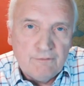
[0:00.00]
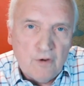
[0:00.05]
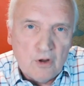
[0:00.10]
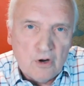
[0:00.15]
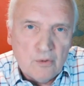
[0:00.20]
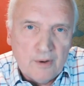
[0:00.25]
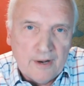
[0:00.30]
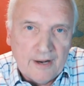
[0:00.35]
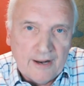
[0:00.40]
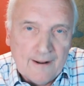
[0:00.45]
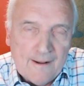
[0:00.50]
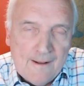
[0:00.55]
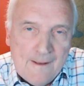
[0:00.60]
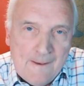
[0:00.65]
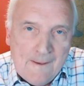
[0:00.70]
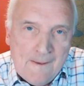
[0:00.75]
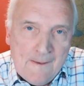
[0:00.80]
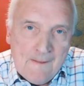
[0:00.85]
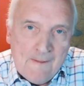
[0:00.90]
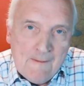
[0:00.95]
is the following,
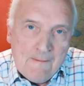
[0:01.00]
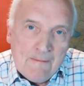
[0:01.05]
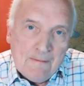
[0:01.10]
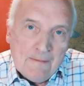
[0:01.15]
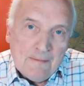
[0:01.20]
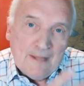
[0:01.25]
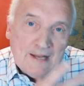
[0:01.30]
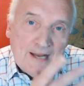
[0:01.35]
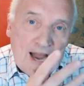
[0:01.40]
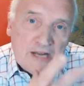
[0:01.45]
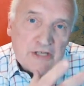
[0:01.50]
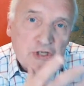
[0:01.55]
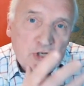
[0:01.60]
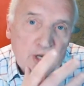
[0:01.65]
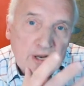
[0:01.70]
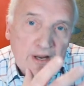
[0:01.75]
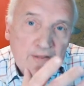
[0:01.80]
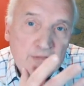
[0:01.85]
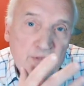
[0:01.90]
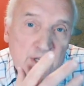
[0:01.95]
that
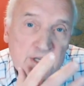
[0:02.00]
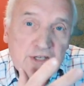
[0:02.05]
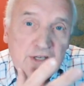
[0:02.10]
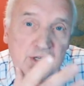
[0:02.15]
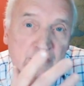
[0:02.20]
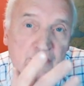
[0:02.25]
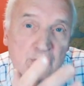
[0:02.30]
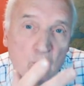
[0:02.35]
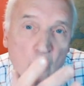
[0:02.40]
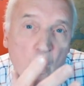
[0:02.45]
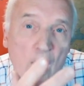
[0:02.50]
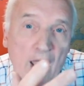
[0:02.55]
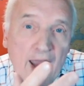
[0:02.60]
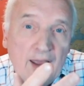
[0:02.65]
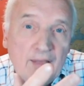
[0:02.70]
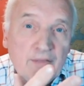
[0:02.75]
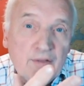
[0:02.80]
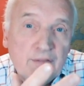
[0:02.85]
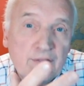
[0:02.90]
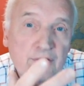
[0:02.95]
actually this is the
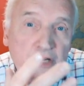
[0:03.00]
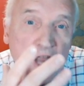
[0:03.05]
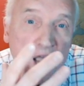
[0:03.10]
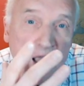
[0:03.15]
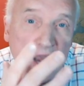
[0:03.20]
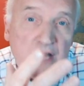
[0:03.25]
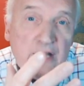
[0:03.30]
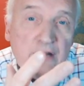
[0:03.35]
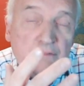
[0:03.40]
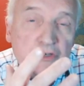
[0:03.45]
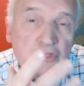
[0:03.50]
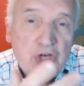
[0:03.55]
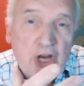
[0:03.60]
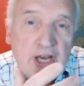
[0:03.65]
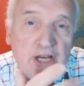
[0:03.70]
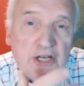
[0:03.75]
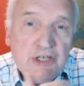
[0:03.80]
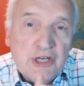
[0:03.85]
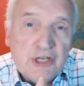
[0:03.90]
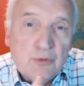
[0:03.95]
way that the kind of
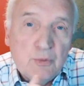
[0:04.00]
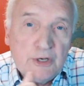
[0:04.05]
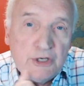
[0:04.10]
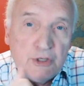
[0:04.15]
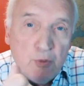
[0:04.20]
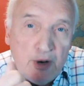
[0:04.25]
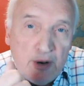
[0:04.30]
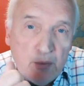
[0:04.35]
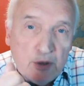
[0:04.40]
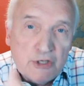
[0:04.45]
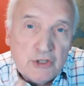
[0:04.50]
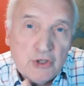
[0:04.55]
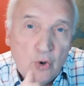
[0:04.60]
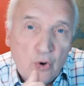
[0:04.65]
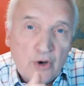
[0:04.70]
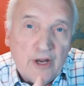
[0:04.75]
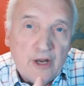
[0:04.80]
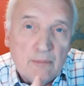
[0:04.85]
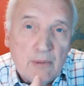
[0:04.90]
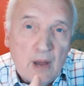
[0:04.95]
changes which we were
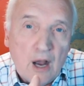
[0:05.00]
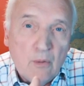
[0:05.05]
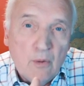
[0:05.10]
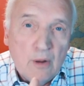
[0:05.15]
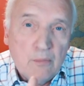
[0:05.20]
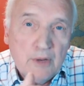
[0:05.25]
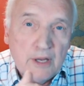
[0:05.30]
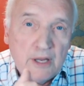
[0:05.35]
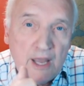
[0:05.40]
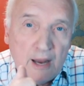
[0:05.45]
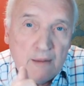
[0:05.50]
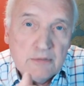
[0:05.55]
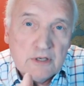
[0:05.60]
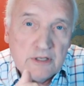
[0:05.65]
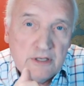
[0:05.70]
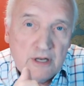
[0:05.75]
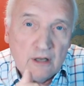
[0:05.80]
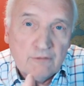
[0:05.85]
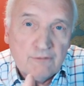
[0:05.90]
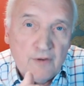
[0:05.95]
talking about when we
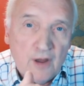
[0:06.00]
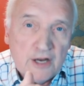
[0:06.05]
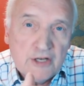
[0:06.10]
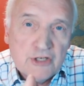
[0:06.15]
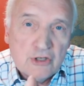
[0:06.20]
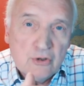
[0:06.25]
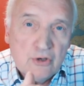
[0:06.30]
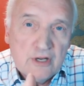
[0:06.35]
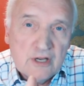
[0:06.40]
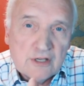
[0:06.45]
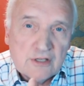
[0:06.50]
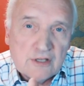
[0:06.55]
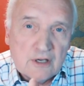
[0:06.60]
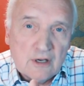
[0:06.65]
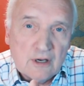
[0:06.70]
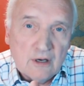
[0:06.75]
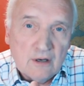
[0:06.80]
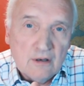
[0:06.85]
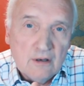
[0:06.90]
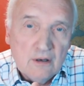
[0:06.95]
came to Delphi 2
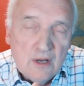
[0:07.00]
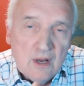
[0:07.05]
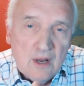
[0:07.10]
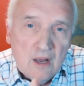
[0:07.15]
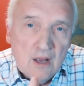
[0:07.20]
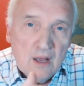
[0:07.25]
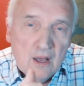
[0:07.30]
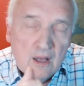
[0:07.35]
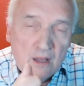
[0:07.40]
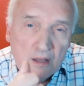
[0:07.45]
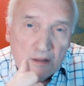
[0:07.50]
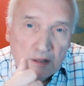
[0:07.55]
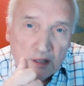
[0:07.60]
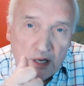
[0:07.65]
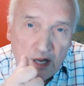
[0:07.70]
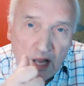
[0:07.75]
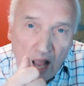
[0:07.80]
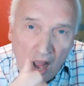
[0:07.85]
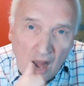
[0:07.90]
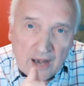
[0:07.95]
years ago,
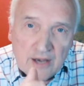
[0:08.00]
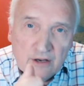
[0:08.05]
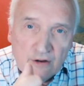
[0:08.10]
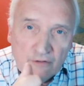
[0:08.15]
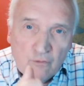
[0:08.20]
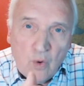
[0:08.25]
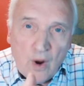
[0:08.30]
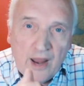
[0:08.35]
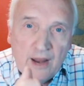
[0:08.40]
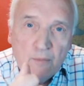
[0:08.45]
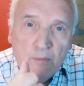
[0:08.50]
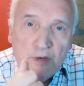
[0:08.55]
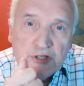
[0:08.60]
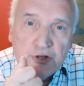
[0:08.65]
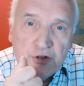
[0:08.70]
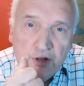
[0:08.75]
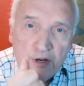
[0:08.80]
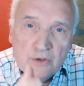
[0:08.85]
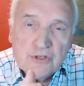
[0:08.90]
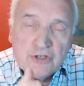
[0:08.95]
the kind of way in
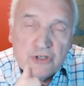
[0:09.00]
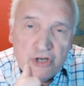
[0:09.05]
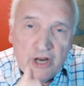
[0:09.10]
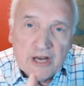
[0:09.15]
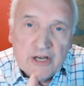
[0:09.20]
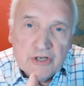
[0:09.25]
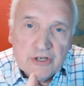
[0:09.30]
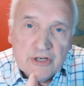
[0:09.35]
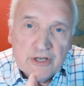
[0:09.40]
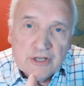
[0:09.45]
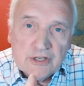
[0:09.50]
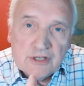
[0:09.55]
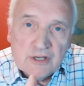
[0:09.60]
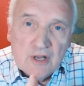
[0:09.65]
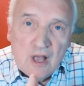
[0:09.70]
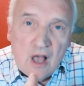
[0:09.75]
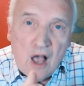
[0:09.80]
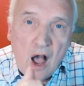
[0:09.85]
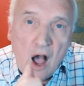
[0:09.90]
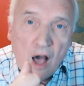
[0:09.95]
which those
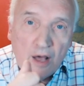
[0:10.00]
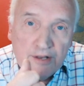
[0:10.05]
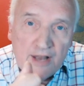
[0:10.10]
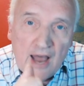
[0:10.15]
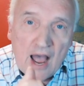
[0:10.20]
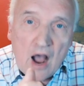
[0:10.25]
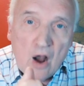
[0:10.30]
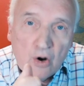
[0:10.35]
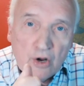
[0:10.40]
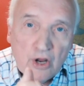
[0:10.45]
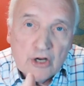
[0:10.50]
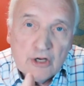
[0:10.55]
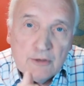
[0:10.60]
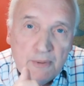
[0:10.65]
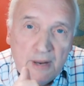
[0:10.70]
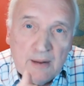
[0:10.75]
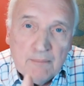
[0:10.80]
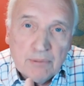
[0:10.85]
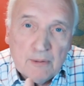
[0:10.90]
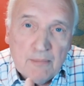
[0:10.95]
changes are now
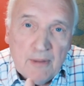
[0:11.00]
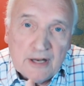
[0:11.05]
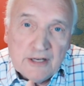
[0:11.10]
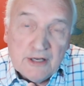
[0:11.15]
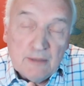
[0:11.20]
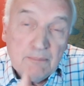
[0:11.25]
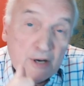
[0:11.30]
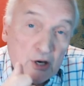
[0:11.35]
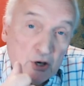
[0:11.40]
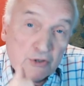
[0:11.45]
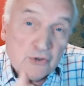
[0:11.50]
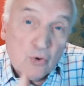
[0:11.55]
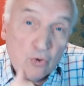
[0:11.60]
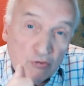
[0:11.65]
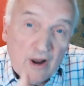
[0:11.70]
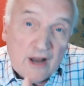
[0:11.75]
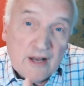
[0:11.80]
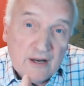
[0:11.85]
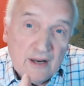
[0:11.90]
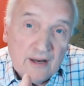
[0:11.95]
going to be implemented,
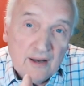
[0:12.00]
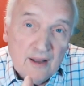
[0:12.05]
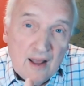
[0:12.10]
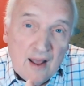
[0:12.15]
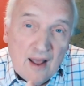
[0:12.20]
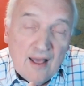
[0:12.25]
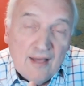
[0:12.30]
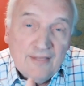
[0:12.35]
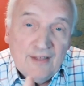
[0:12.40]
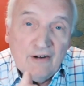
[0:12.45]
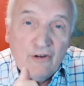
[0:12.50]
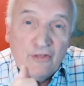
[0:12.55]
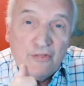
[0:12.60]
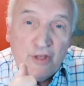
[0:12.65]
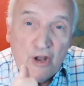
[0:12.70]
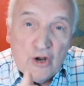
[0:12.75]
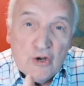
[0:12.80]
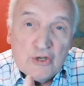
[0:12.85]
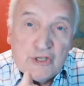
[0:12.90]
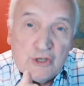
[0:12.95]
because already
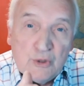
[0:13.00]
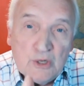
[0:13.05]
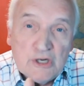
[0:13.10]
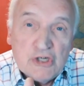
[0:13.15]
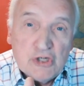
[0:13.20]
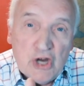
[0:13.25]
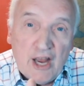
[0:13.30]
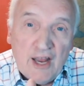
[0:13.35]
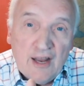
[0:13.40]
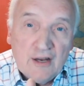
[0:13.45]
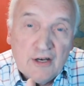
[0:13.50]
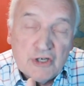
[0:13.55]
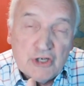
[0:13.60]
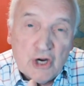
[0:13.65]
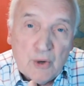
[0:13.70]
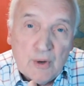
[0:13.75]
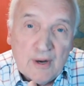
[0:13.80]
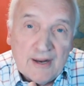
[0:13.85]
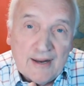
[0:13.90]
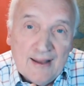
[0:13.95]
there are those who are
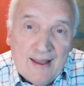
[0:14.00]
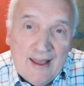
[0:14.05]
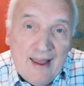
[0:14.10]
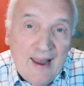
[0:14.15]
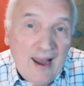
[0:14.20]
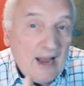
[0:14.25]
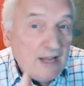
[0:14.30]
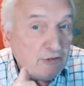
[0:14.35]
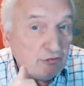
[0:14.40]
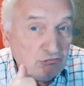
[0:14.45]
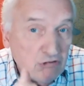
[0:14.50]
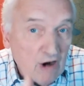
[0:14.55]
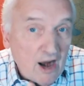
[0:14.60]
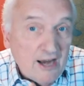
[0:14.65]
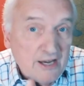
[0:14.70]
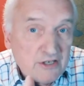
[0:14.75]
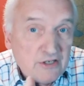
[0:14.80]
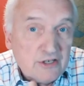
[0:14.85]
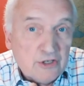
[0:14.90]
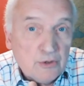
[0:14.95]
showing it's
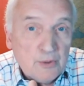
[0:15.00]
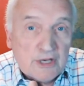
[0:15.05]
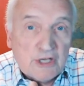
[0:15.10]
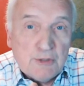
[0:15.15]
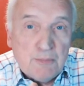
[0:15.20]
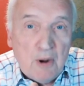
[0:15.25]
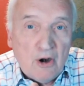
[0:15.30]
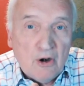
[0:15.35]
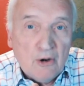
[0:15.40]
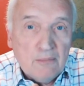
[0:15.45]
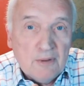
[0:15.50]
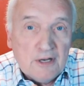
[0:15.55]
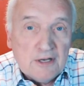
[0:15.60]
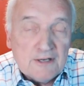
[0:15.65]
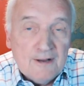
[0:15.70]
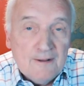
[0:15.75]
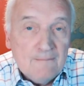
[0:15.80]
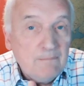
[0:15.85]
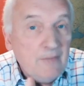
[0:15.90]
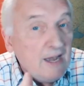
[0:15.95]
right to
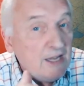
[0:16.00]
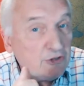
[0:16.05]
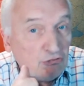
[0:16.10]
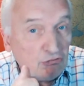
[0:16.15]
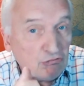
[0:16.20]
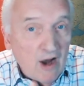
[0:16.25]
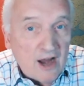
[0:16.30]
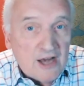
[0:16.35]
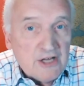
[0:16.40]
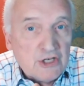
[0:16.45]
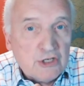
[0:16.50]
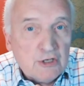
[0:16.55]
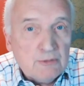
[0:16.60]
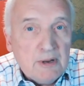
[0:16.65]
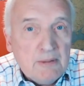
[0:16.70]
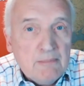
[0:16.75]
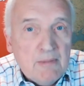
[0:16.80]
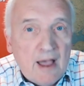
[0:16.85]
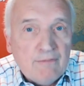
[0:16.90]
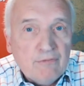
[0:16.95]
experiment, it's right
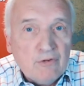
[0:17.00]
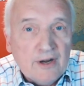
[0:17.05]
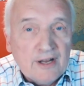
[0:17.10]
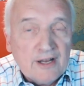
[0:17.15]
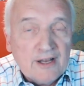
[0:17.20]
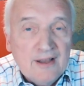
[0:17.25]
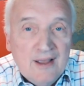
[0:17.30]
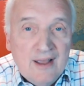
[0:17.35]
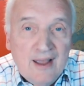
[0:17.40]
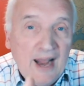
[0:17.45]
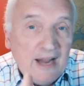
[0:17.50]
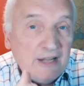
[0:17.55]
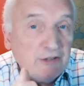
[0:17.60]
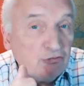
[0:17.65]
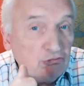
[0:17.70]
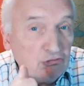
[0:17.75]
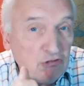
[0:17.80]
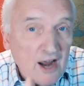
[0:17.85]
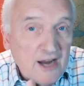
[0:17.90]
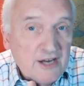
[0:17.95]
to be maverick,
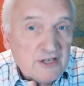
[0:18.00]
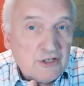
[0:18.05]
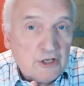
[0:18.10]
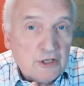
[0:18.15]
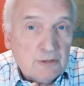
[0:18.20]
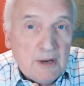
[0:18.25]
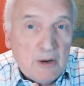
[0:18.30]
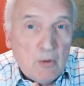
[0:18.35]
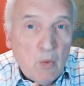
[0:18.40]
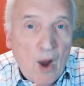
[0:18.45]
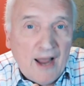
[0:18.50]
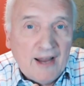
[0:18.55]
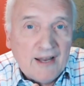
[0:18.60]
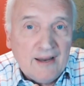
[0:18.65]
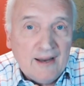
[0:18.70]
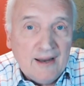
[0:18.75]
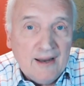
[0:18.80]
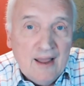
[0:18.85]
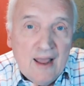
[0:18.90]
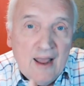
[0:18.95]
it's right to be
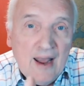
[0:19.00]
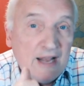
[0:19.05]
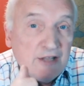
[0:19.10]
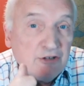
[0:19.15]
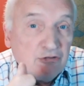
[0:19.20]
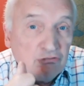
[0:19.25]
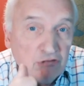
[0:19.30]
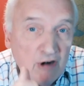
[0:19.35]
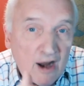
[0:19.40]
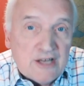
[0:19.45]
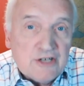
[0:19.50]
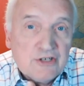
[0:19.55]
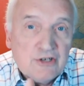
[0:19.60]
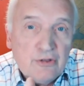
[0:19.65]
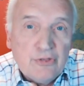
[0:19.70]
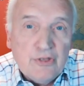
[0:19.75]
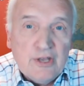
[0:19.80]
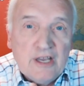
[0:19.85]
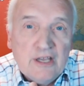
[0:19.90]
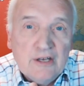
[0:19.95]
wacky, it's
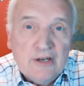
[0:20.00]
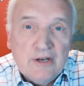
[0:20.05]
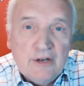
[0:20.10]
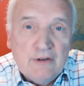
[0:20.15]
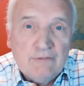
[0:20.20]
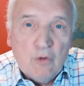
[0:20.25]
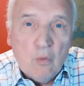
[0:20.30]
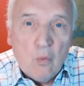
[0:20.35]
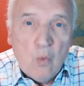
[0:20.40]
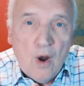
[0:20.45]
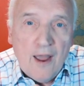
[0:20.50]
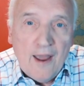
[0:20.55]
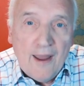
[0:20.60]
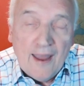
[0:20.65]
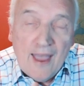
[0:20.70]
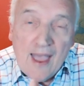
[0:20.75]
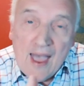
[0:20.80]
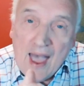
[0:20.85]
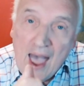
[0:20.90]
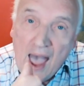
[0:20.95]
right to think in a different
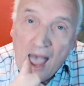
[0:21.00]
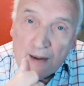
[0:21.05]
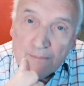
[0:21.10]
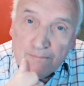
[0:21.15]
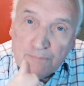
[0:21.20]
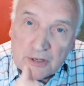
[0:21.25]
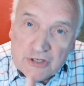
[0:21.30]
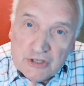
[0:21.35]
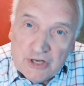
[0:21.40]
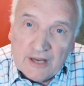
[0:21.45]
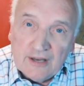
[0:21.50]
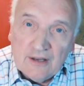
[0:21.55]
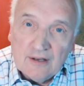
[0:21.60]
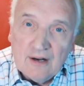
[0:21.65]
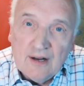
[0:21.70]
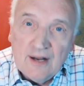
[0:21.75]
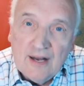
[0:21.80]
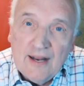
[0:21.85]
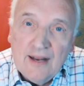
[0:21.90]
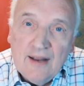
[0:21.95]
way, and
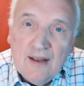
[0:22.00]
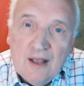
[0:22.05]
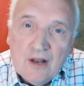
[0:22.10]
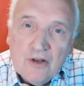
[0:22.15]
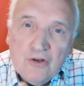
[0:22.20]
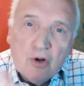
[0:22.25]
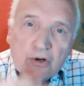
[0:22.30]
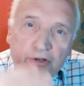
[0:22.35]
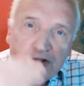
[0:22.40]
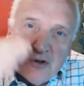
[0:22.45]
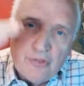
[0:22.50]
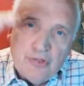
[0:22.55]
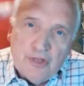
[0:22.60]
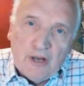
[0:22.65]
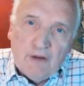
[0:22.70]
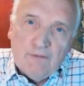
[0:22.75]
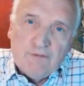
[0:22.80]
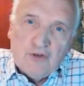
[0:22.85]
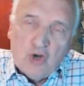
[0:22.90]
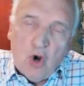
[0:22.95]
particularly not to
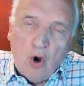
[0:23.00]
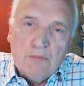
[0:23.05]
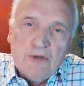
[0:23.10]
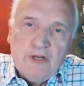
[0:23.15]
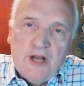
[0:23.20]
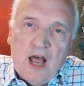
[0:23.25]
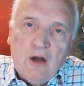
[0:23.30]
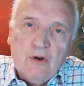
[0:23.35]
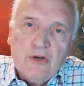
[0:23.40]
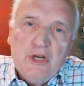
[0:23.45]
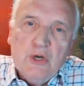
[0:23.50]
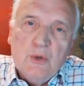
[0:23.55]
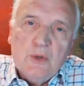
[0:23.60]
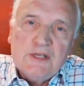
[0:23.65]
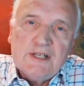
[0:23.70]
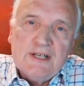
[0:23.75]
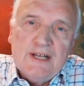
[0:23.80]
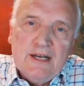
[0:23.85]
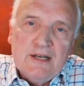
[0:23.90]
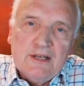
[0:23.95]
think of top down,
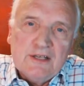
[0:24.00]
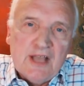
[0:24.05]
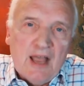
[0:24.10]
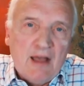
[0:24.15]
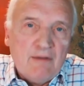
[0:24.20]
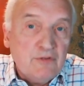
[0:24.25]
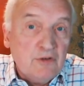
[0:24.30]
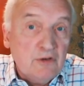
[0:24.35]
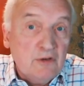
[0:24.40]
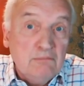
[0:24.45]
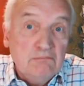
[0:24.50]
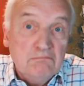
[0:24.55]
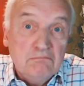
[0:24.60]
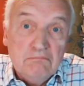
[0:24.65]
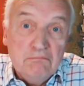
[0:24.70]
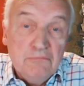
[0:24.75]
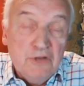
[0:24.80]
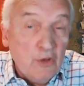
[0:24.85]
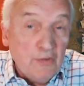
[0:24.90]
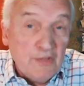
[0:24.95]
you as leaders have
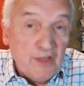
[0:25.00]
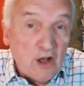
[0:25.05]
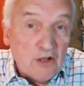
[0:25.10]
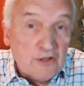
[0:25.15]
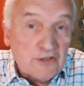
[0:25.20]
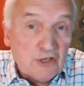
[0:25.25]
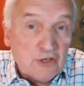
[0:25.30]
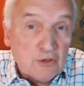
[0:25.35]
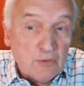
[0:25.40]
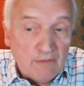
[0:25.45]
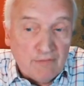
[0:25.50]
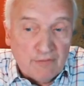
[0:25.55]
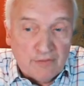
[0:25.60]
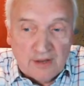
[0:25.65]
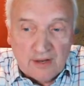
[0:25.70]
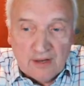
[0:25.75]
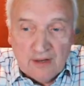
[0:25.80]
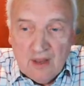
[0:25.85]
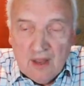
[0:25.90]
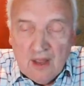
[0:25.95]
to know the answer to
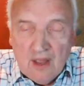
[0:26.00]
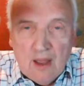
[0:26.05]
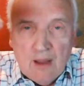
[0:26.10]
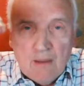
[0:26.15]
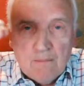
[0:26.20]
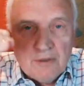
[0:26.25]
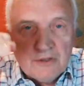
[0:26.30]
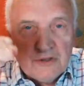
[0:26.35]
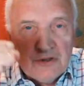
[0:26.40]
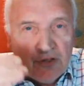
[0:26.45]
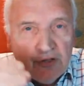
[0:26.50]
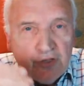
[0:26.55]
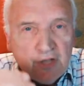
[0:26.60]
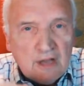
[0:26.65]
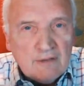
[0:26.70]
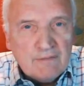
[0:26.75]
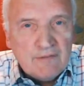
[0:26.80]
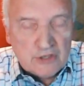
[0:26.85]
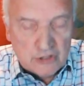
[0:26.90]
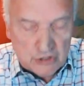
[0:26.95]
everything, but to
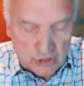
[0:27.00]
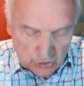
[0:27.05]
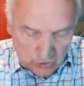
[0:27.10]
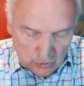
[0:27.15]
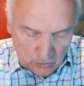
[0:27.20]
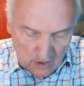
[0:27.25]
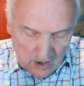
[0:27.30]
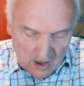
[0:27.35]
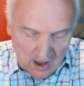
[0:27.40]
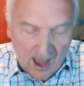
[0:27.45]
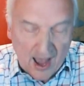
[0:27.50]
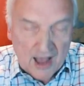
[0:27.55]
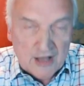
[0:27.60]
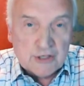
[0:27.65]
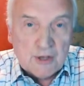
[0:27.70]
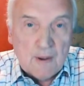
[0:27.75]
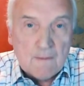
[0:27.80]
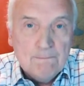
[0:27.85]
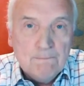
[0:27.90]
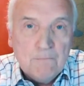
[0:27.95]
think of it too
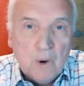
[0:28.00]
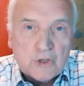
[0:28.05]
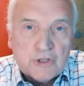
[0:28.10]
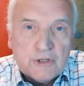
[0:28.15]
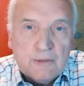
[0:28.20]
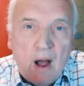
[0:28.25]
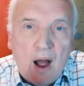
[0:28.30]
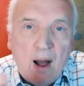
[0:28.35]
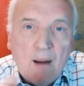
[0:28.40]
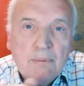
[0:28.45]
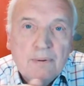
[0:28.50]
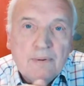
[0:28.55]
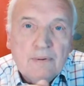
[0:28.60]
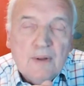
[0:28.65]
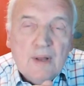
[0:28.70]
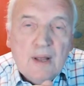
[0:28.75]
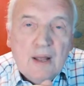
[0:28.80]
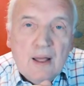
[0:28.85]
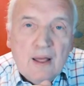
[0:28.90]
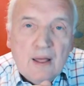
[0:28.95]
as bottom up.